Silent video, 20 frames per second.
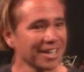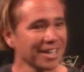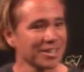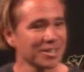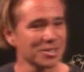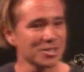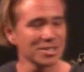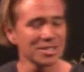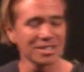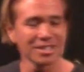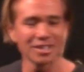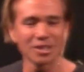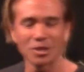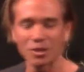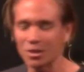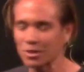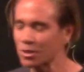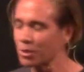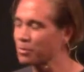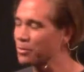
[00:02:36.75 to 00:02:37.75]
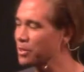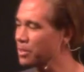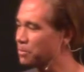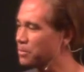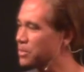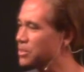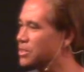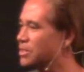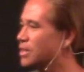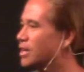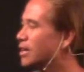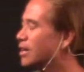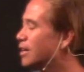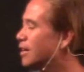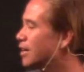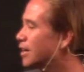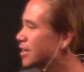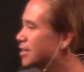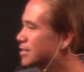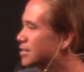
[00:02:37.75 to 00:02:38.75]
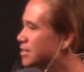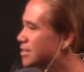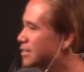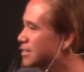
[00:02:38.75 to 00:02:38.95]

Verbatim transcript: And to see, you know, he's opened up a, uh,